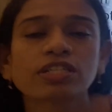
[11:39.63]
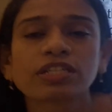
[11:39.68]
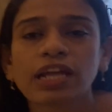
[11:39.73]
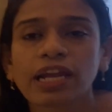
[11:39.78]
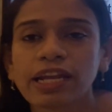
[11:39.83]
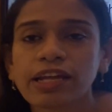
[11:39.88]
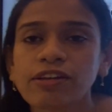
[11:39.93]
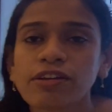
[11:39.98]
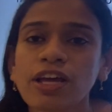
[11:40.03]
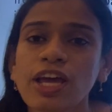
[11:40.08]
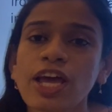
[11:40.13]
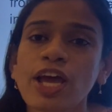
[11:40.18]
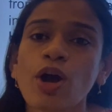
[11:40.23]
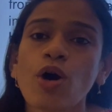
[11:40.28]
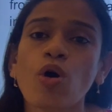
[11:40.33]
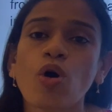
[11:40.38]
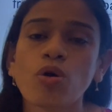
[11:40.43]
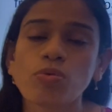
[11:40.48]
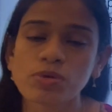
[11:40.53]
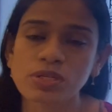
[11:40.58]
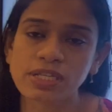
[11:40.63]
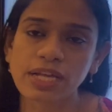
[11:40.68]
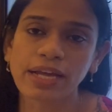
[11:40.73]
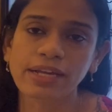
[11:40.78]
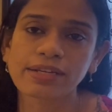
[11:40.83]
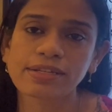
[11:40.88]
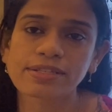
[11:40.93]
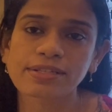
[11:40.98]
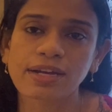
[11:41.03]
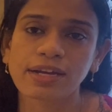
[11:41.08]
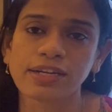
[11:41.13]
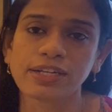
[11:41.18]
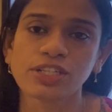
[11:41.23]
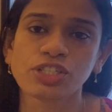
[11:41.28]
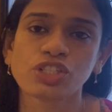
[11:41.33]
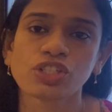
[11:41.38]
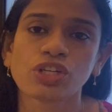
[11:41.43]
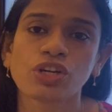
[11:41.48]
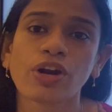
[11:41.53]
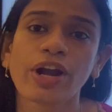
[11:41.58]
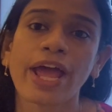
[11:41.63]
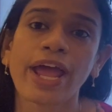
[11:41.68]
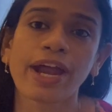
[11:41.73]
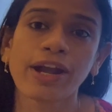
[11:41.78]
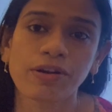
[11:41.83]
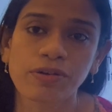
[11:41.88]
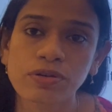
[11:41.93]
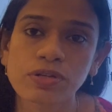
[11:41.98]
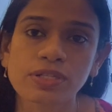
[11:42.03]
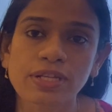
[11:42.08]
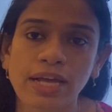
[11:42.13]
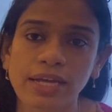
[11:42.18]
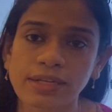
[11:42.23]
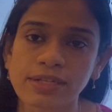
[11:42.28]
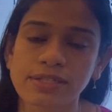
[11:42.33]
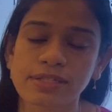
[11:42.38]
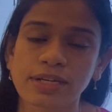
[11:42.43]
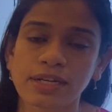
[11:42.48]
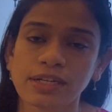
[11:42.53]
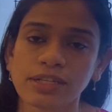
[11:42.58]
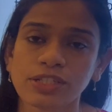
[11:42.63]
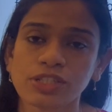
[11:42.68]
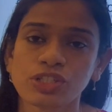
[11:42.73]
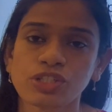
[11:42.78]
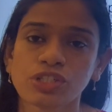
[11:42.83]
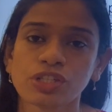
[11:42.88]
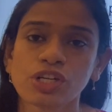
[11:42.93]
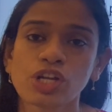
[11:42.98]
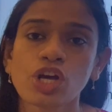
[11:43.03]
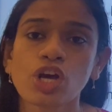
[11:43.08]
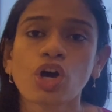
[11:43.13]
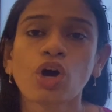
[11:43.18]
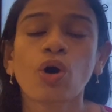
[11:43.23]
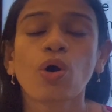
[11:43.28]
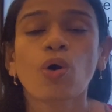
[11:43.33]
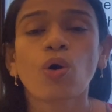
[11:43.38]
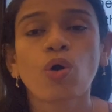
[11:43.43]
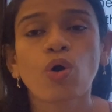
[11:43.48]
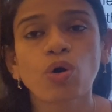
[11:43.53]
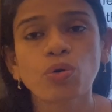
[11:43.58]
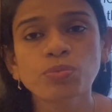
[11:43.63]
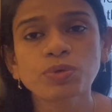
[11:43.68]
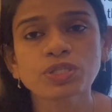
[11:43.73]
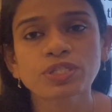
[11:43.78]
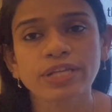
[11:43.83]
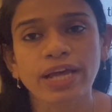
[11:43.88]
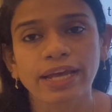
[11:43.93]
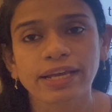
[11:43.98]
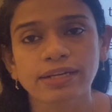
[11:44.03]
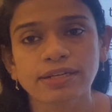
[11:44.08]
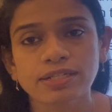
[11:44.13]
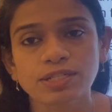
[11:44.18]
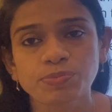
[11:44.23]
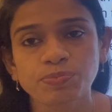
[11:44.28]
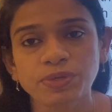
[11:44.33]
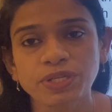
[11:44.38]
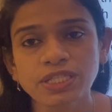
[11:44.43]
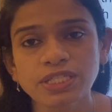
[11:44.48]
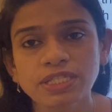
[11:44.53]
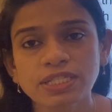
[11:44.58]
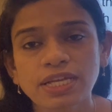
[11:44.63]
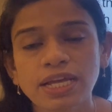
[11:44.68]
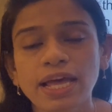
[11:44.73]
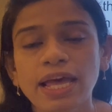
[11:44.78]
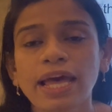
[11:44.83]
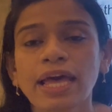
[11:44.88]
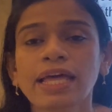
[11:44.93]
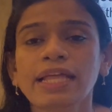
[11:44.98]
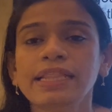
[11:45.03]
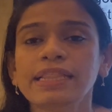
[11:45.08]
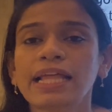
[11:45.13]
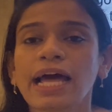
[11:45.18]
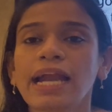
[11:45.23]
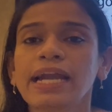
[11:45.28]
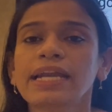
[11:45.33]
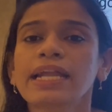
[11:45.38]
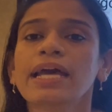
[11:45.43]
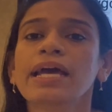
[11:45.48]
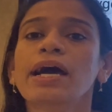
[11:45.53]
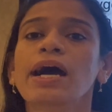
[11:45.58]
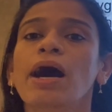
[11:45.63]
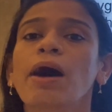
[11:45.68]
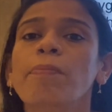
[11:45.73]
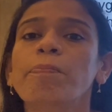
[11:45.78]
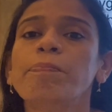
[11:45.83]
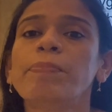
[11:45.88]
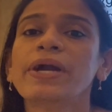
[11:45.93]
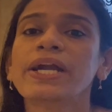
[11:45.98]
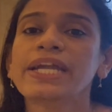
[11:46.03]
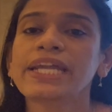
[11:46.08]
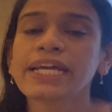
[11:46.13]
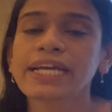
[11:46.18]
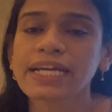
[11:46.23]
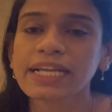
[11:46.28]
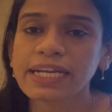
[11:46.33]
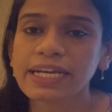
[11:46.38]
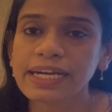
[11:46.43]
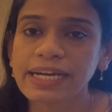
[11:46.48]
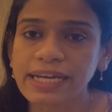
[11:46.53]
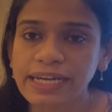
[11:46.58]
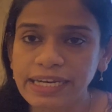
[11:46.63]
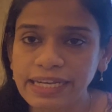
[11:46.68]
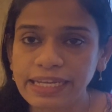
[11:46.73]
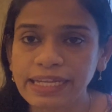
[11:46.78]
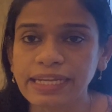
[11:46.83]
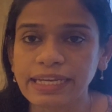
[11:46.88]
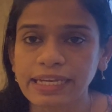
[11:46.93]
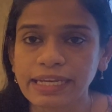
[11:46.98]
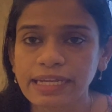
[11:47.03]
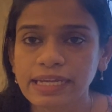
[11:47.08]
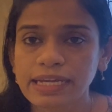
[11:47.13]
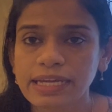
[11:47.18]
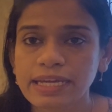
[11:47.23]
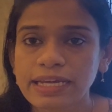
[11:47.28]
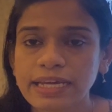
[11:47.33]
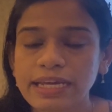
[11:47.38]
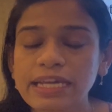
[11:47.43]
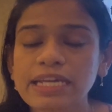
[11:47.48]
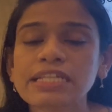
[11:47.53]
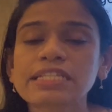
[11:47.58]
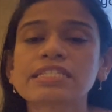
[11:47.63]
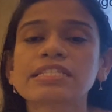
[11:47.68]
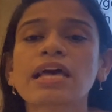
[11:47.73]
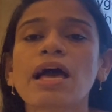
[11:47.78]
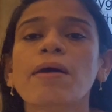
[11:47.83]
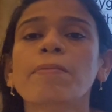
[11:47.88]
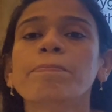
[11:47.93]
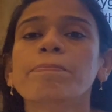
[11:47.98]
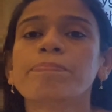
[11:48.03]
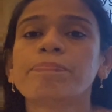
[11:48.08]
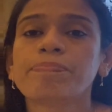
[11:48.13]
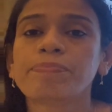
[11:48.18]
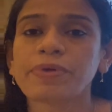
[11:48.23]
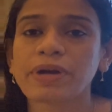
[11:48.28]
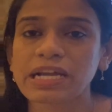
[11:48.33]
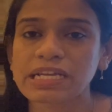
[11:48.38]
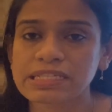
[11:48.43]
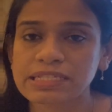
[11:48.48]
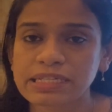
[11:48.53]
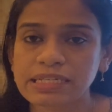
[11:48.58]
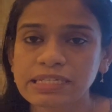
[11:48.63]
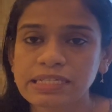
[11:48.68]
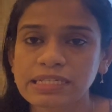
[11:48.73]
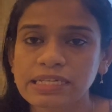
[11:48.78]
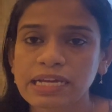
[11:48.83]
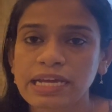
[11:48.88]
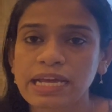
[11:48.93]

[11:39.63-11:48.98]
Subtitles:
telling homozygous condition or heterozygous condition. Homozygous means that a particular allele is present